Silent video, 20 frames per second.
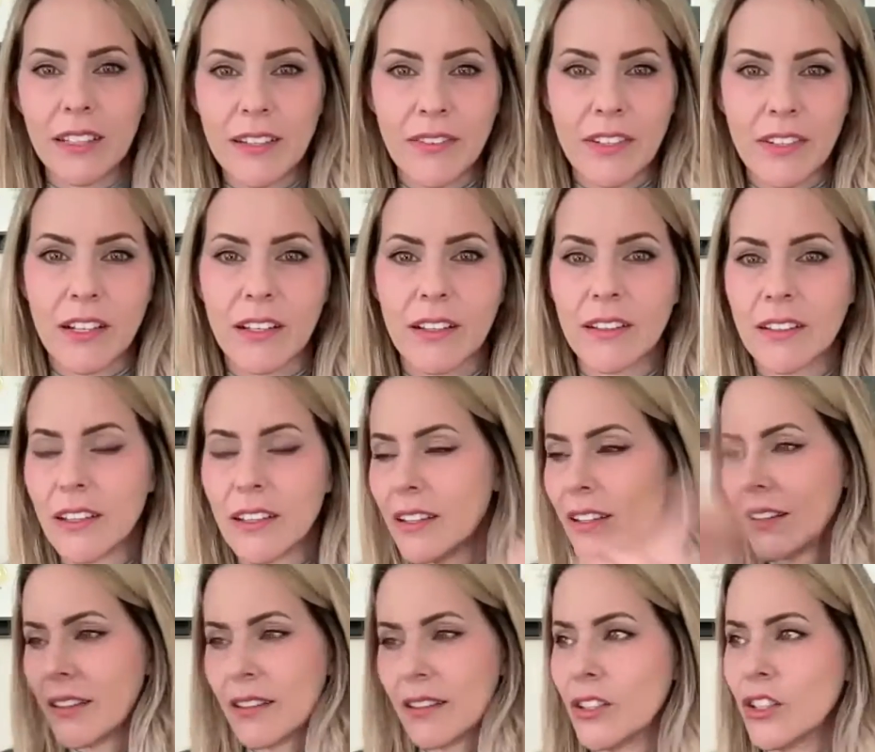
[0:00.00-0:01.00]
even a
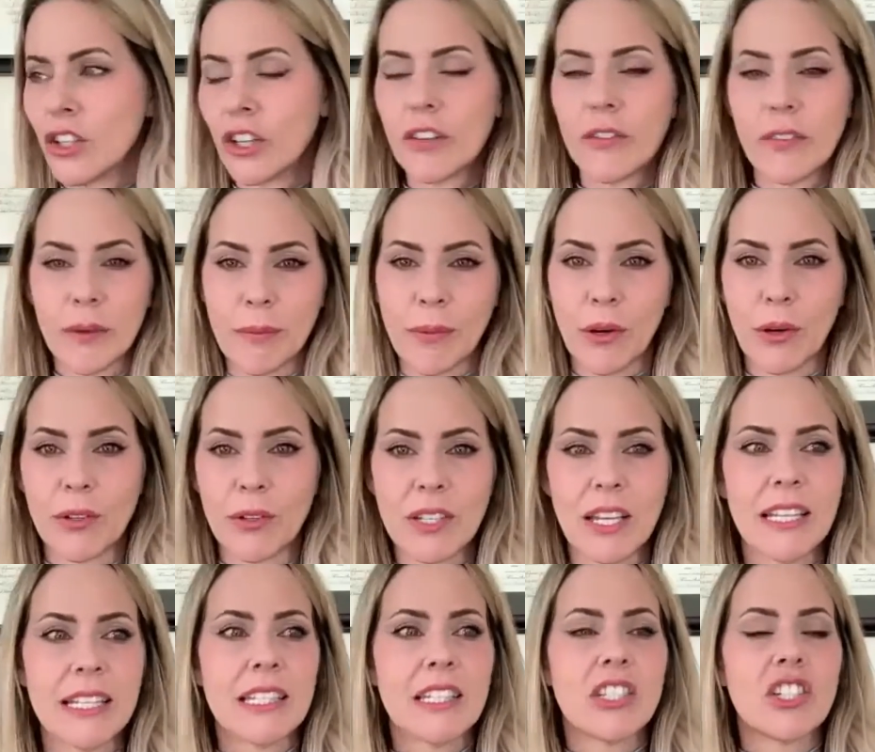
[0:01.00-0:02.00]
nerve impulse.
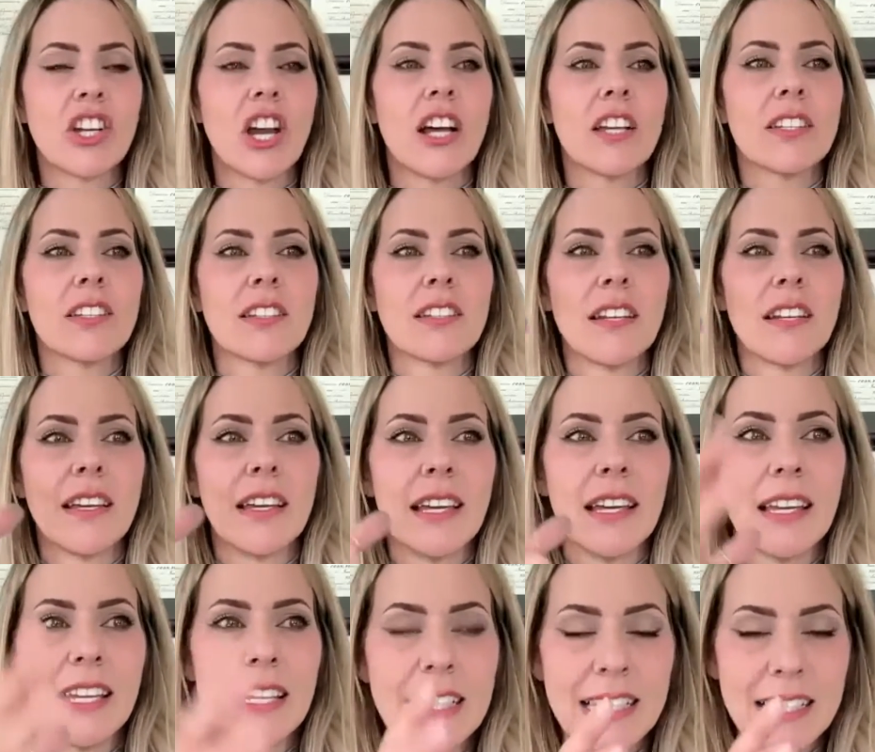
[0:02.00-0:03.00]
It's just
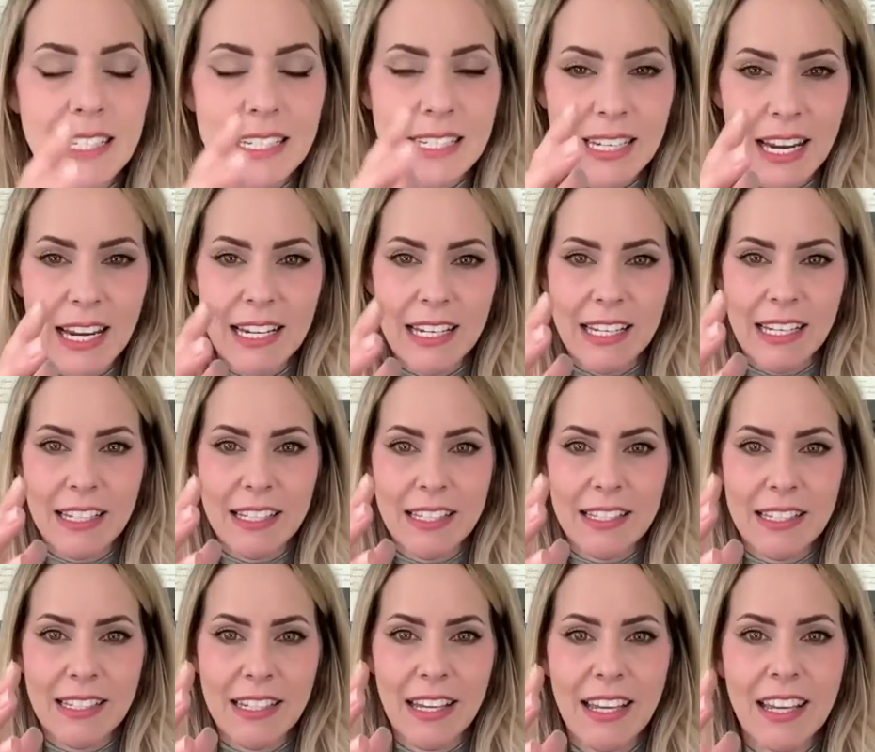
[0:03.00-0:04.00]

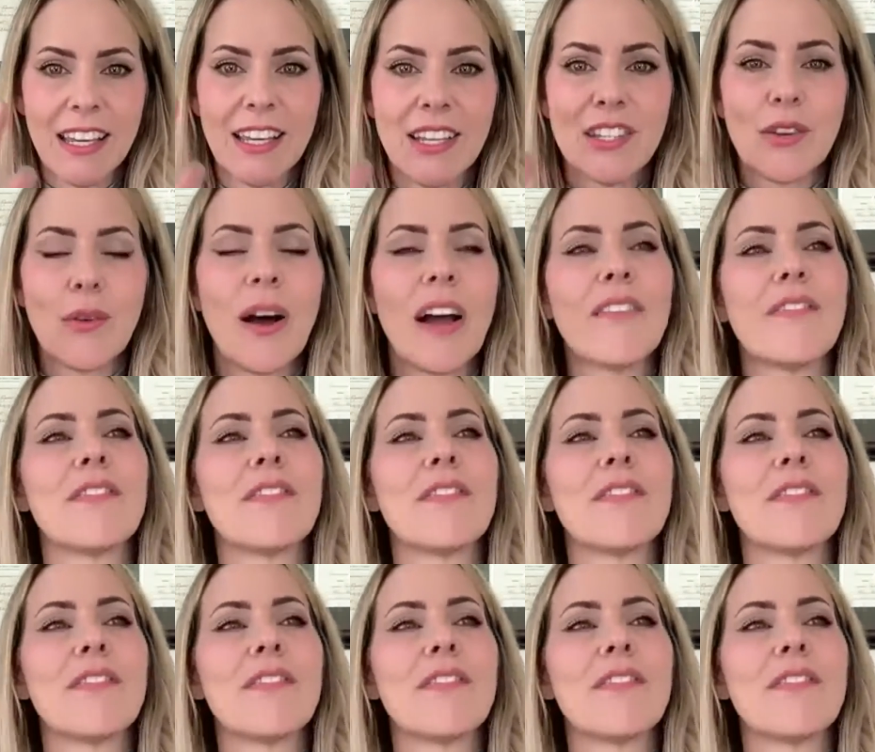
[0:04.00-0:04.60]
instantaneous. So I